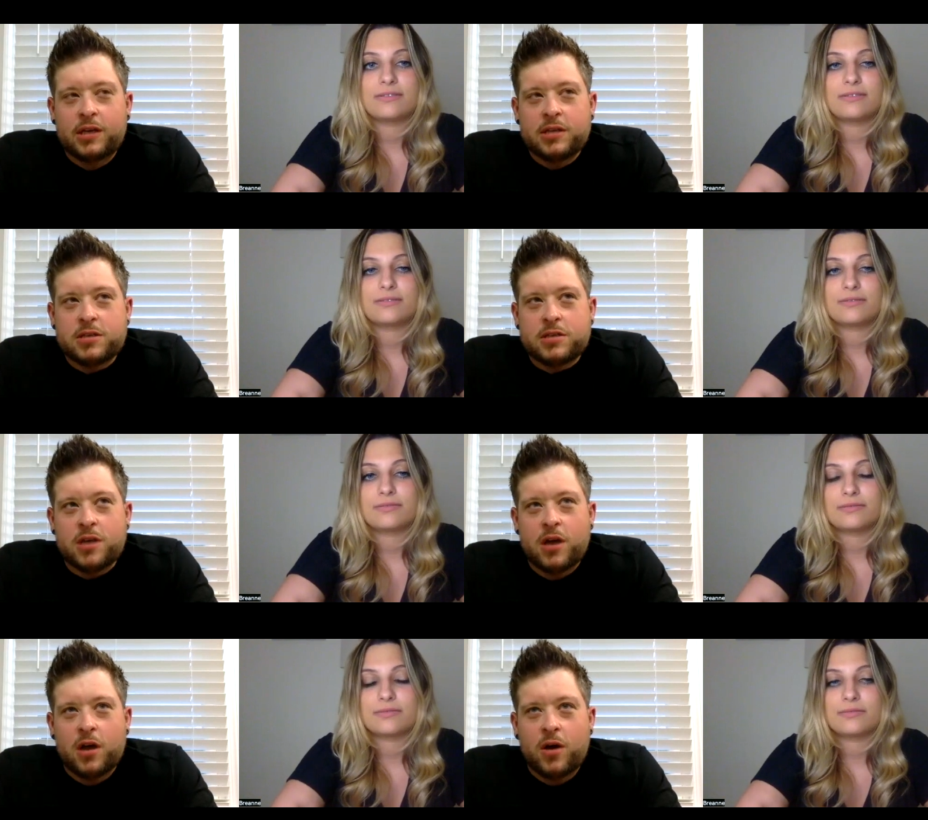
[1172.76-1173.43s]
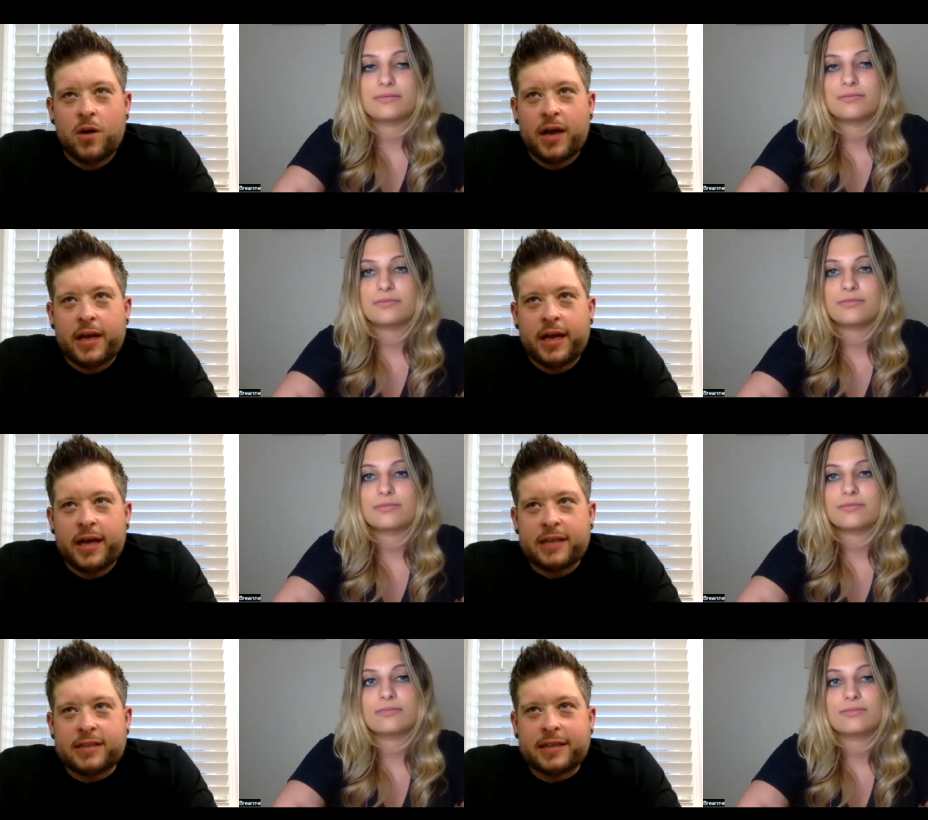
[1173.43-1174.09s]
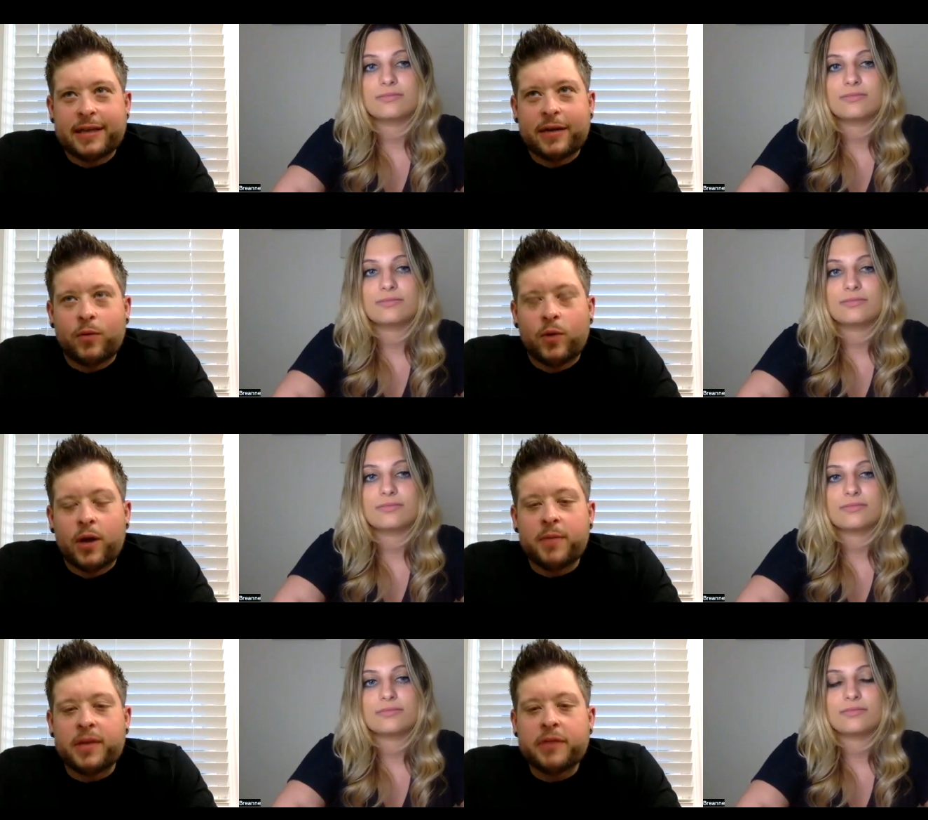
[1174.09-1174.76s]
Speaker 1: So I guess like when
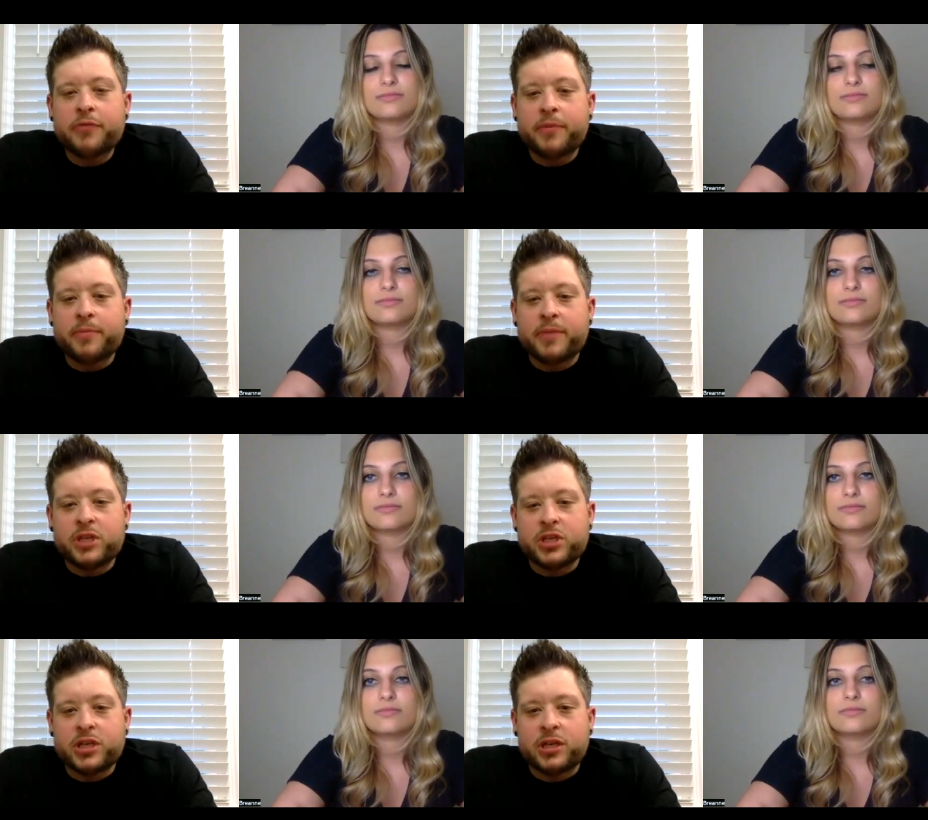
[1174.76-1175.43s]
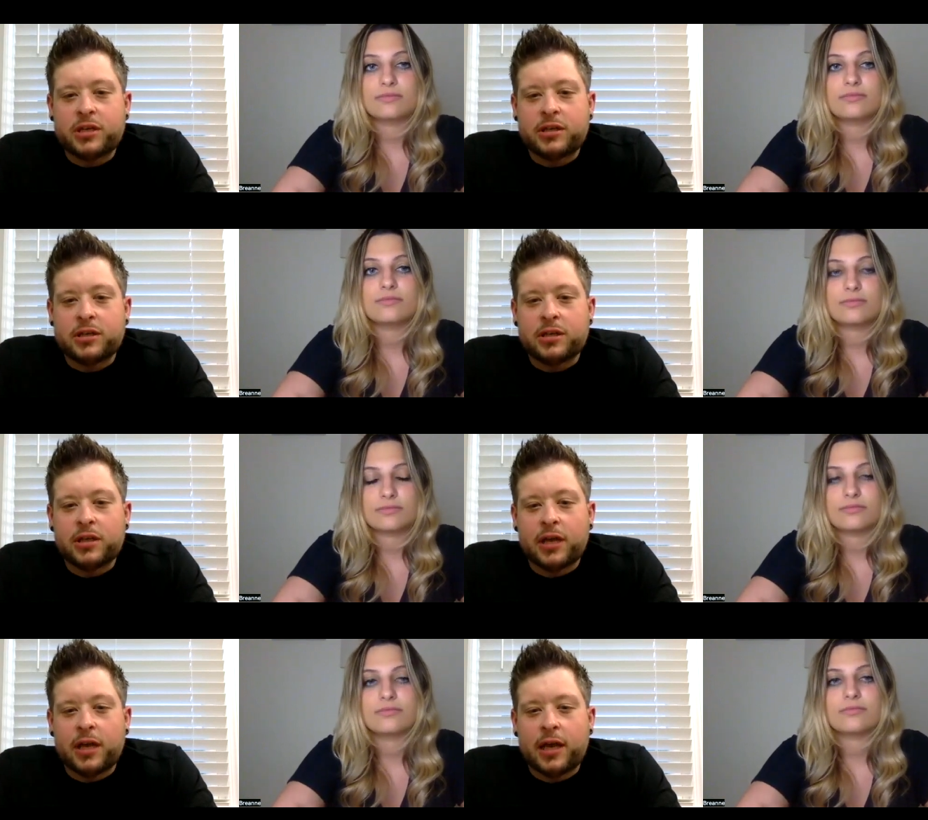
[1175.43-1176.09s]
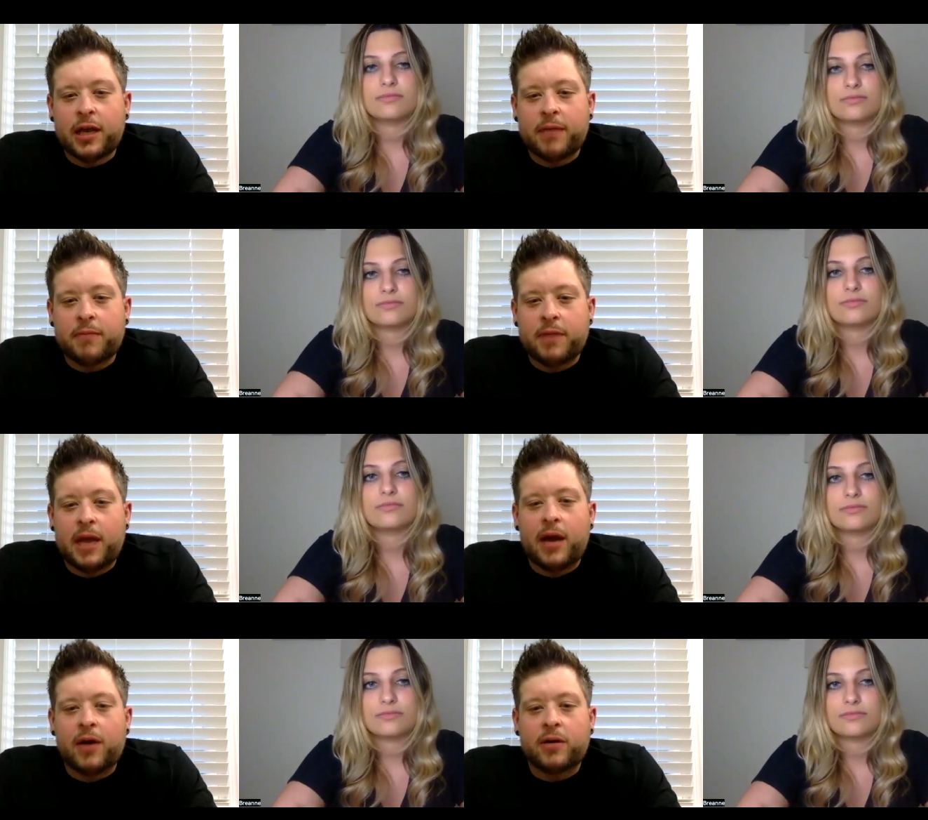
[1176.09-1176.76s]
I'm in remission, like I am
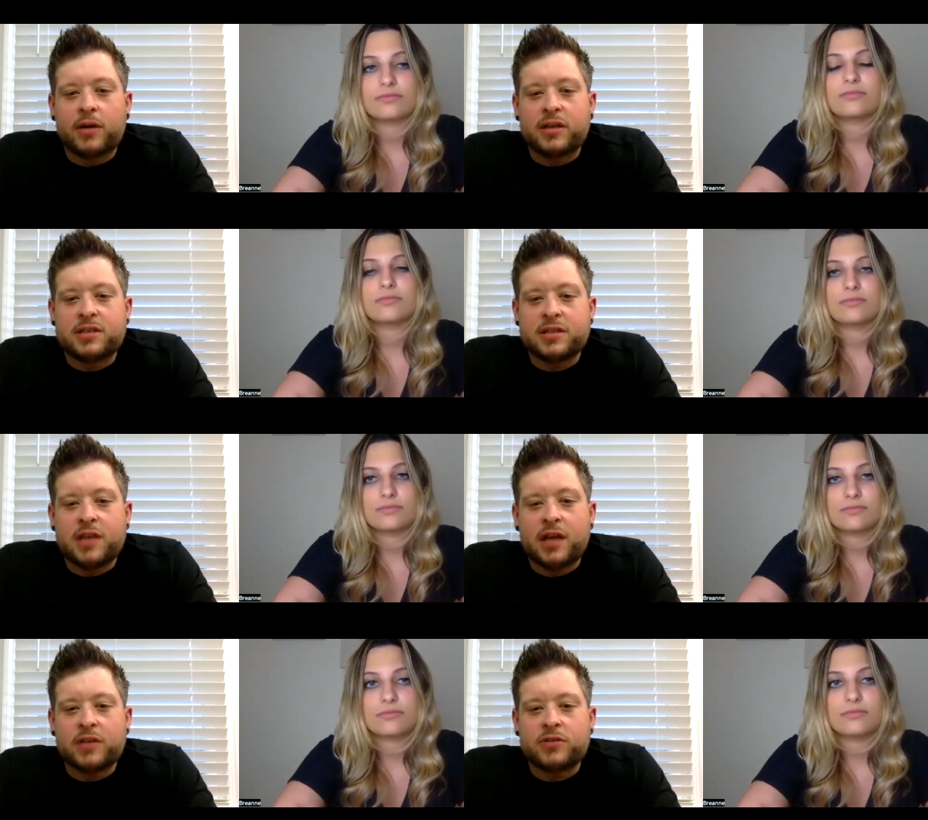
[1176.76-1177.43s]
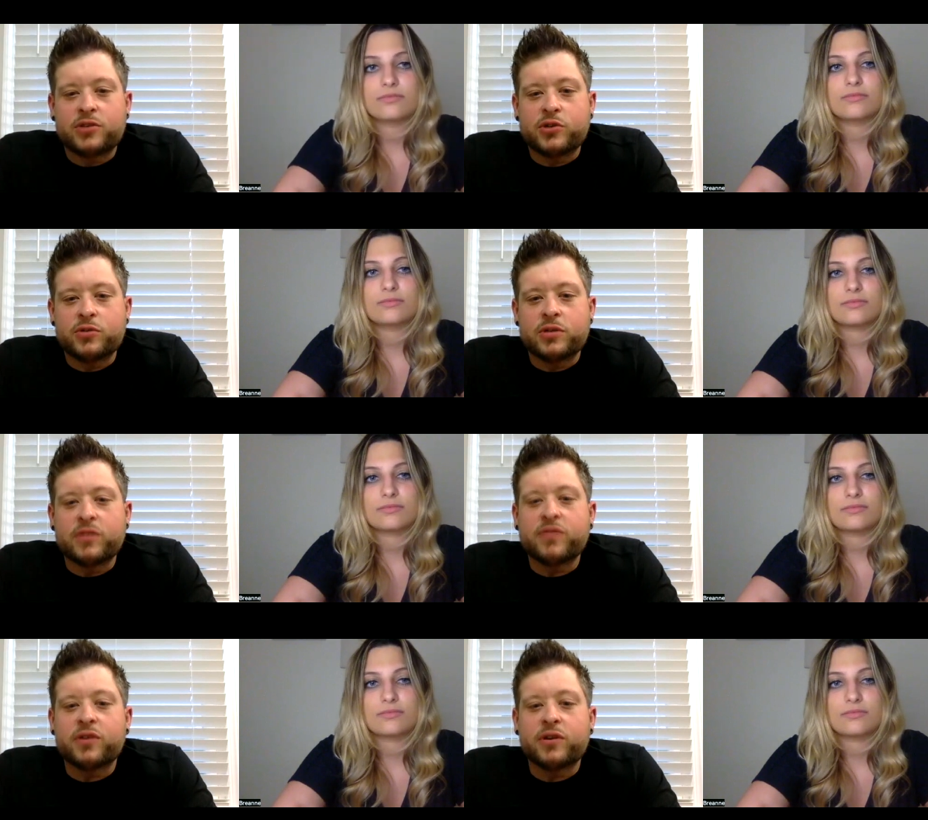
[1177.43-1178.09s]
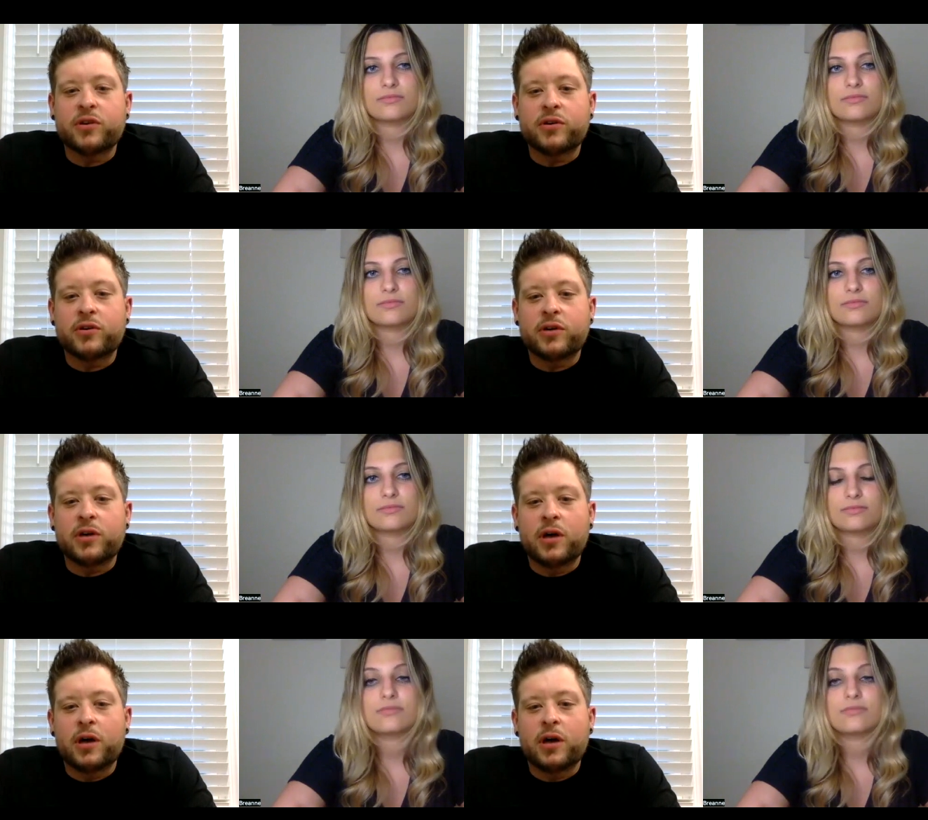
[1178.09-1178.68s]
now, it's not too difficult.